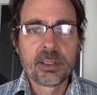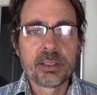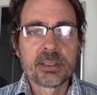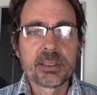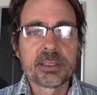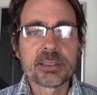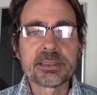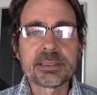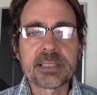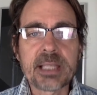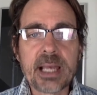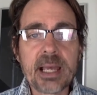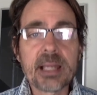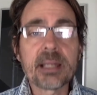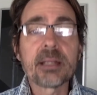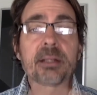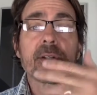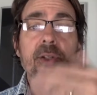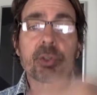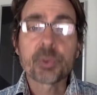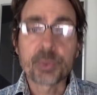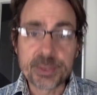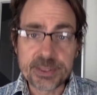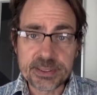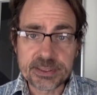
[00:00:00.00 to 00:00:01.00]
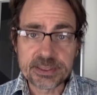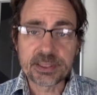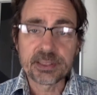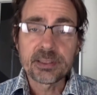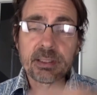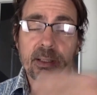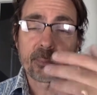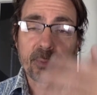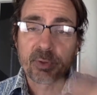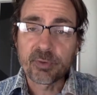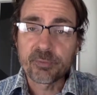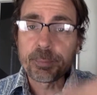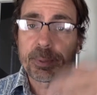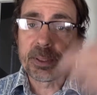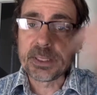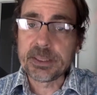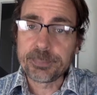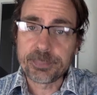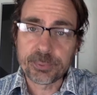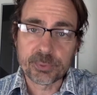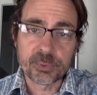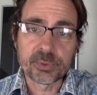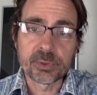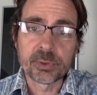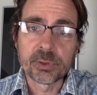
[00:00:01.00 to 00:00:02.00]
does that increase the number of
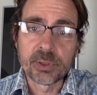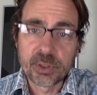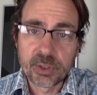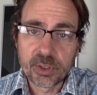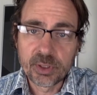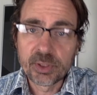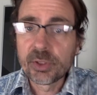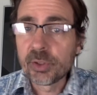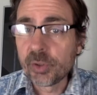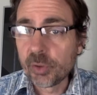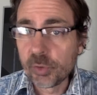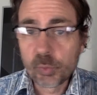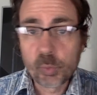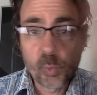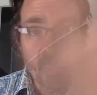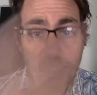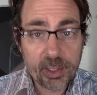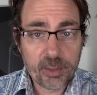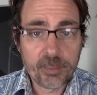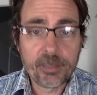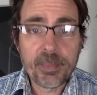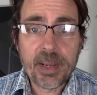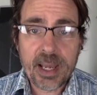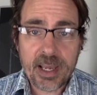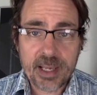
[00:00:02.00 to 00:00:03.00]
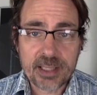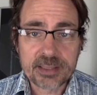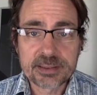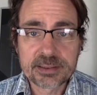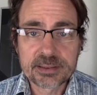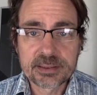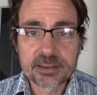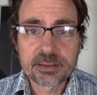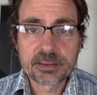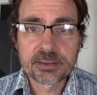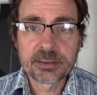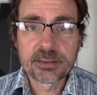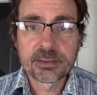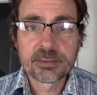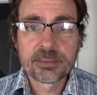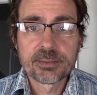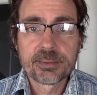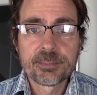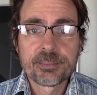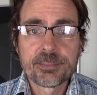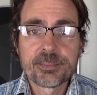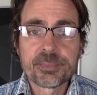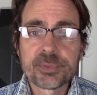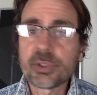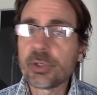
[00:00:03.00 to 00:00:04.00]
people who wear masks?
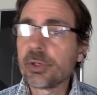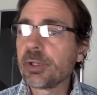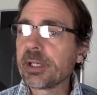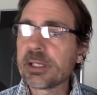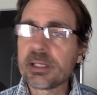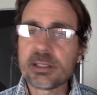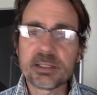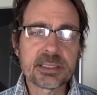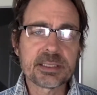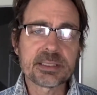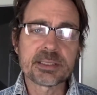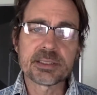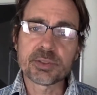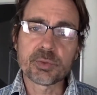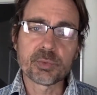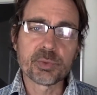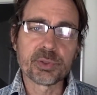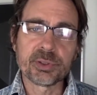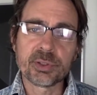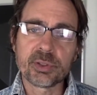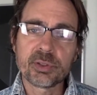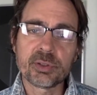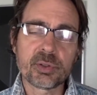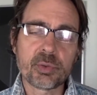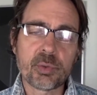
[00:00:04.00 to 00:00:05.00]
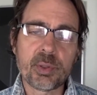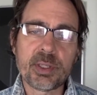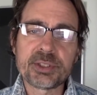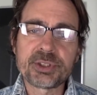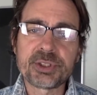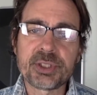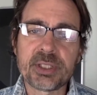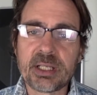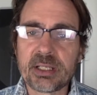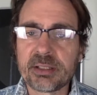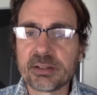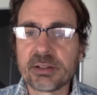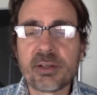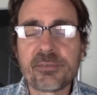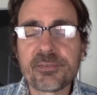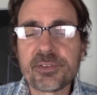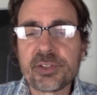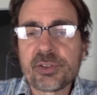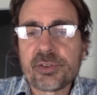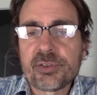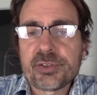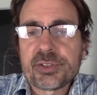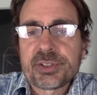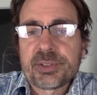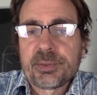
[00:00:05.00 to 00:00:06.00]
So like, this is a really good question. I'd love to
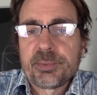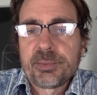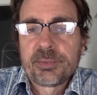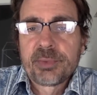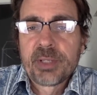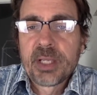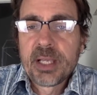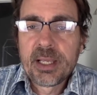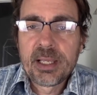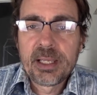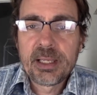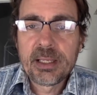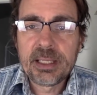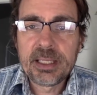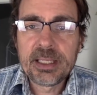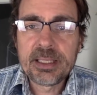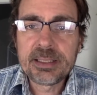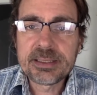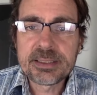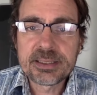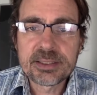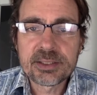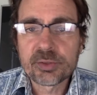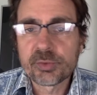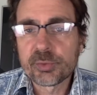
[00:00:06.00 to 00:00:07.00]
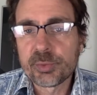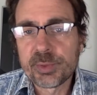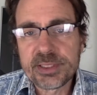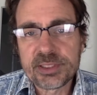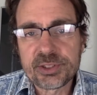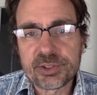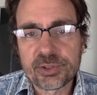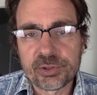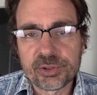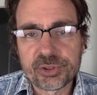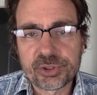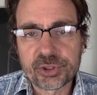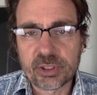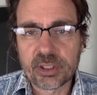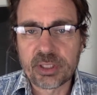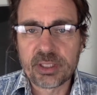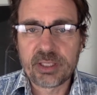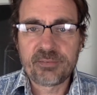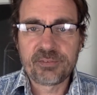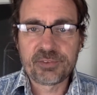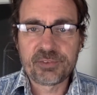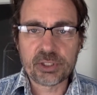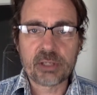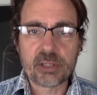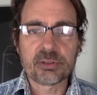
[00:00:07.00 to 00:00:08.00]
do some Insta research on. If
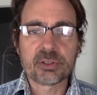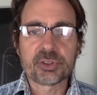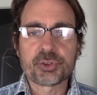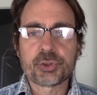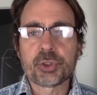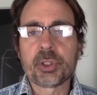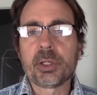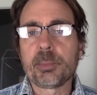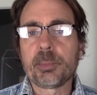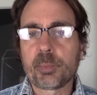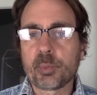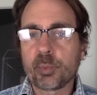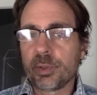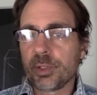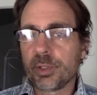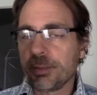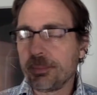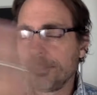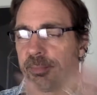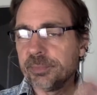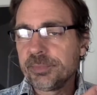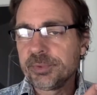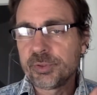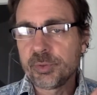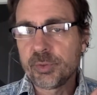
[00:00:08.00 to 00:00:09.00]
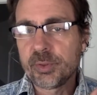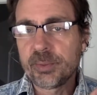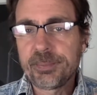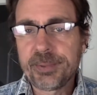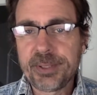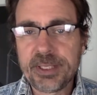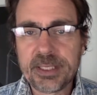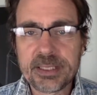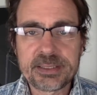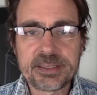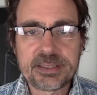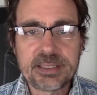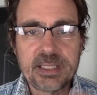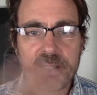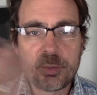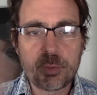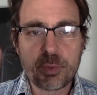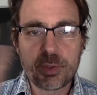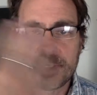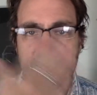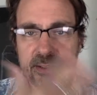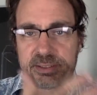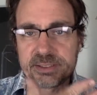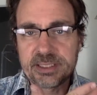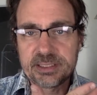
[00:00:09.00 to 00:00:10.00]
Donald Trump were to do a PSA where
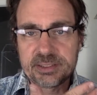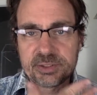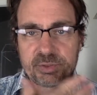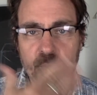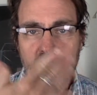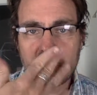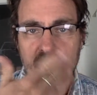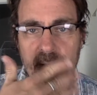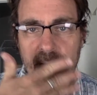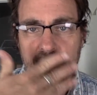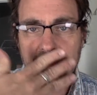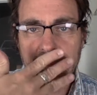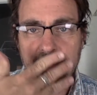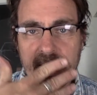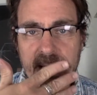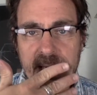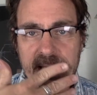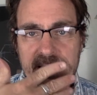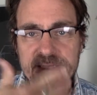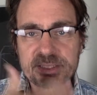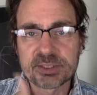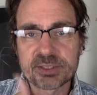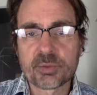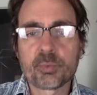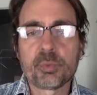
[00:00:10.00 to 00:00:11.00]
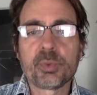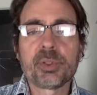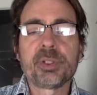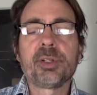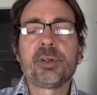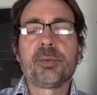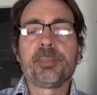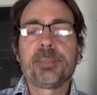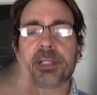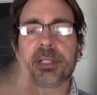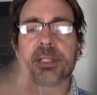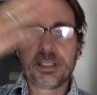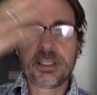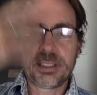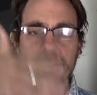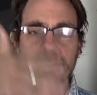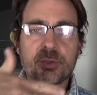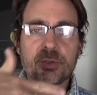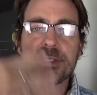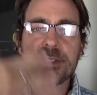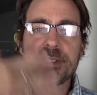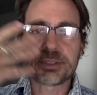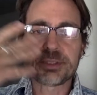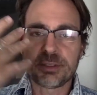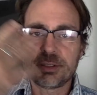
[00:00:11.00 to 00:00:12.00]
he says wear a mask, would there be an
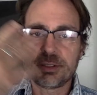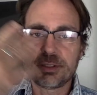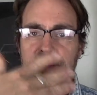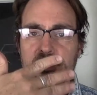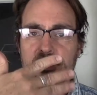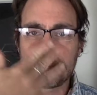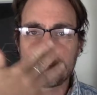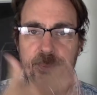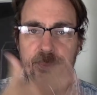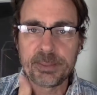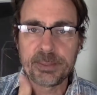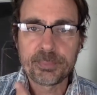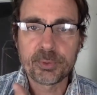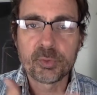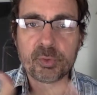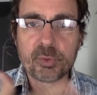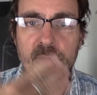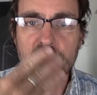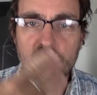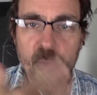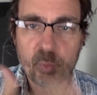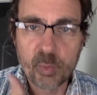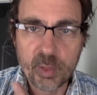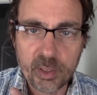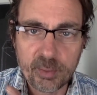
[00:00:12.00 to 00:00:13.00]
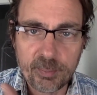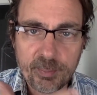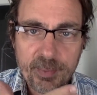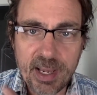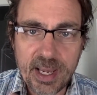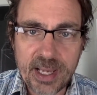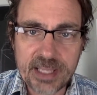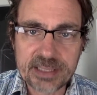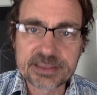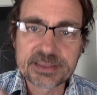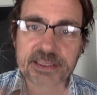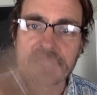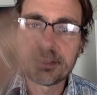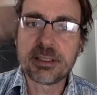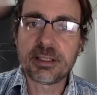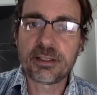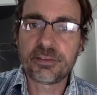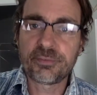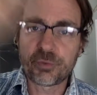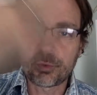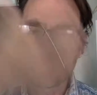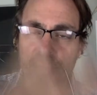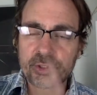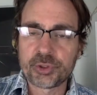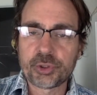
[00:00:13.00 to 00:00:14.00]
increase in the number of people who wear masks and
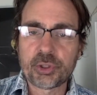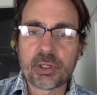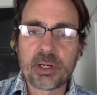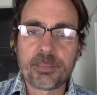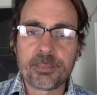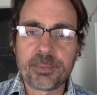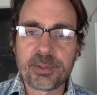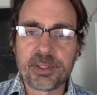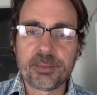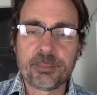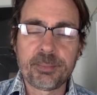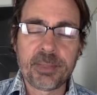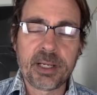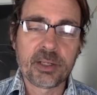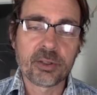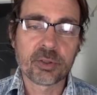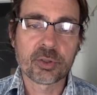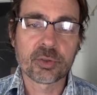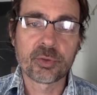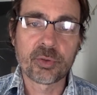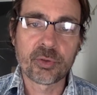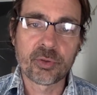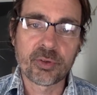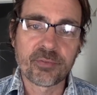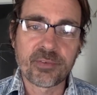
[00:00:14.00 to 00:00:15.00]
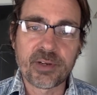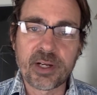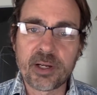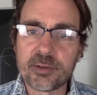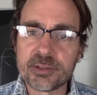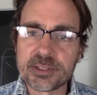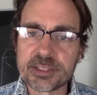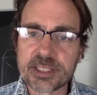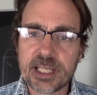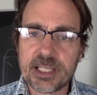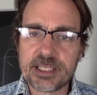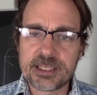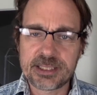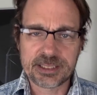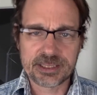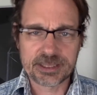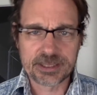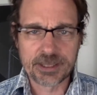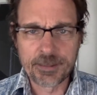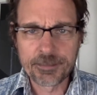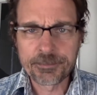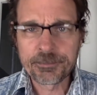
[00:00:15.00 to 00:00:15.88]
therefore a drop in the amount of coronavirus cases?